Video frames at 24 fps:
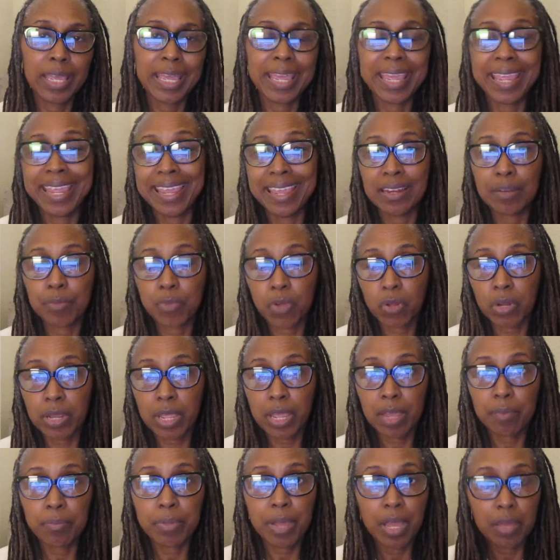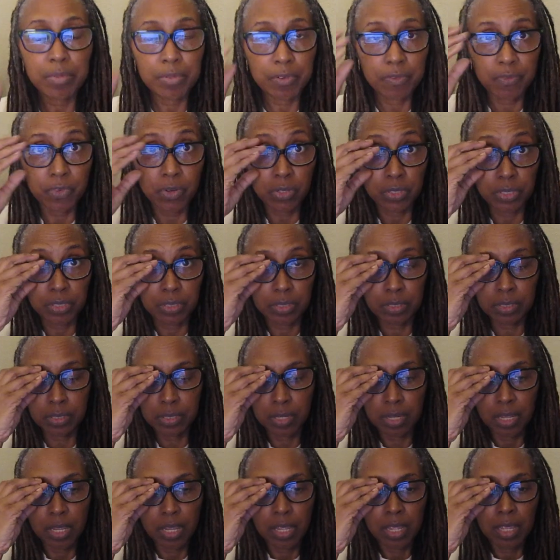And I'm going to have Bible verses.